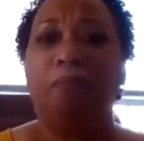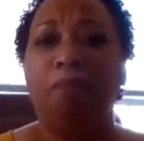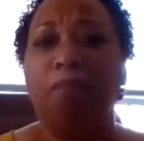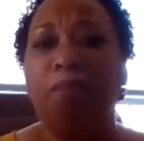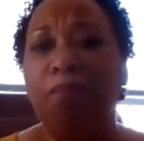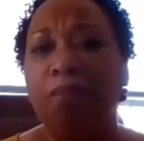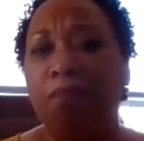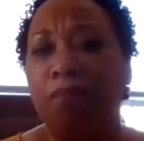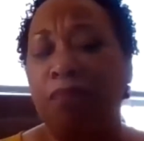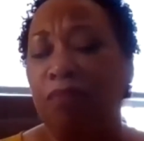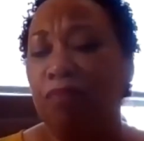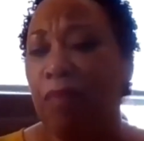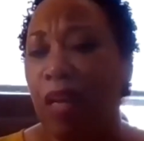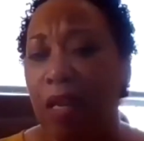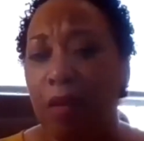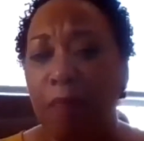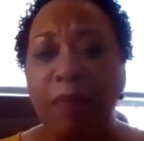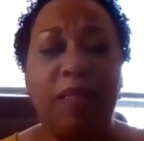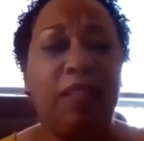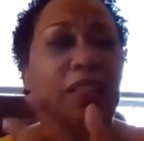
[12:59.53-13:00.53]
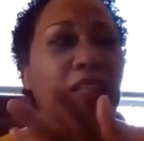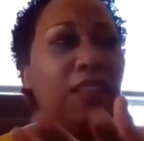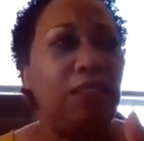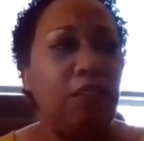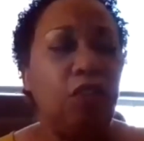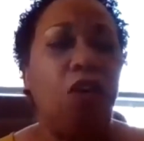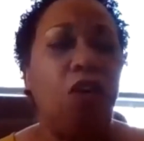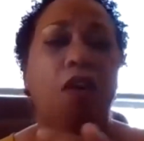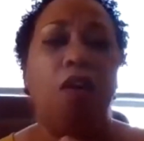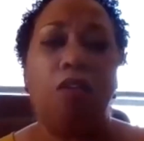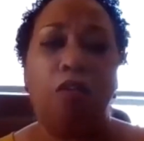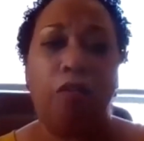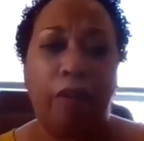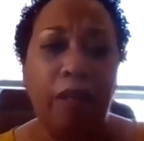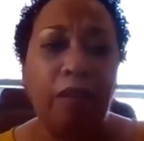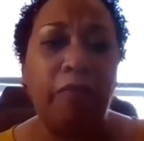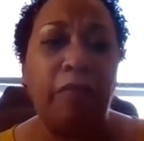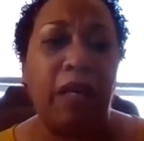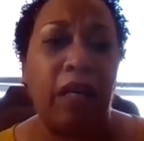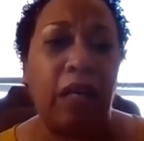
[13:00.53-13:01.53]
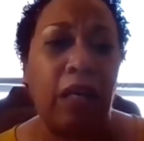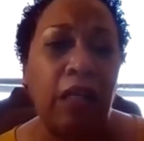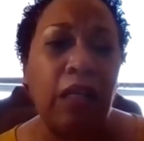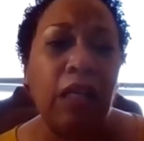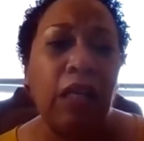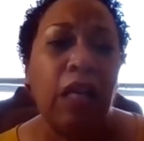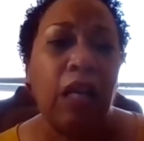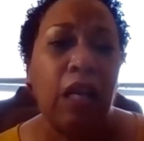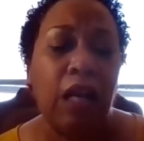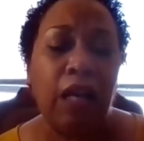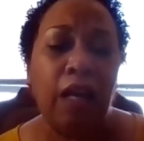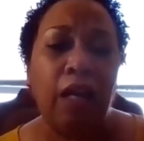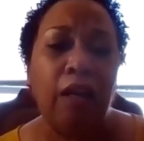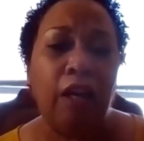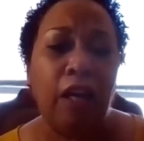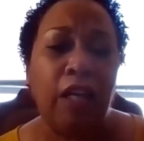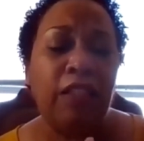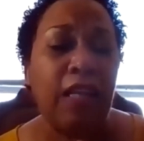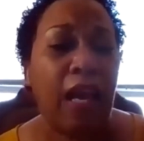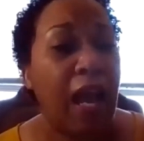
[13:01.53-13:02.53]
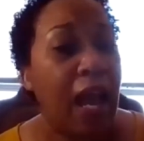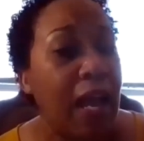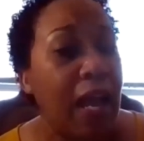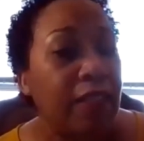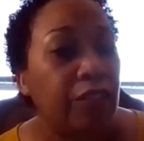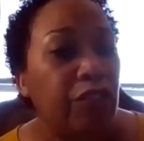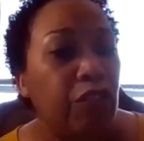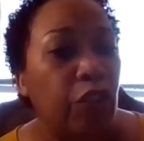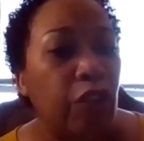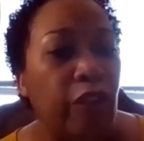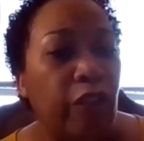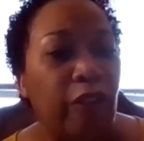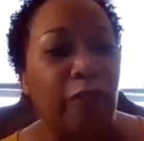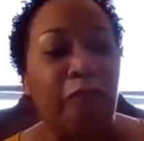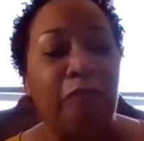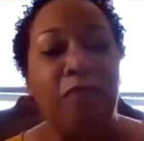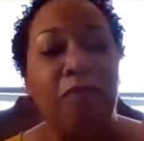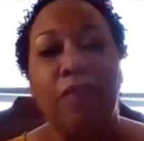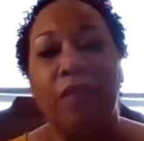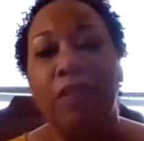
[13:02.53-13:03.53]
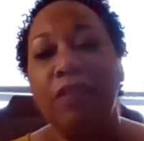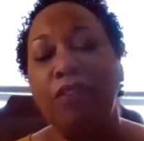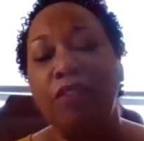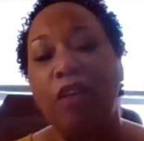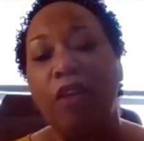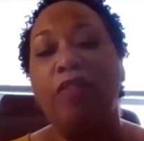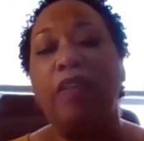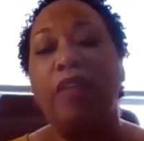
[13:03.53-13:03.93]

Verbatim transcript: hmm, baby, let's call grandma and, and ask her. And so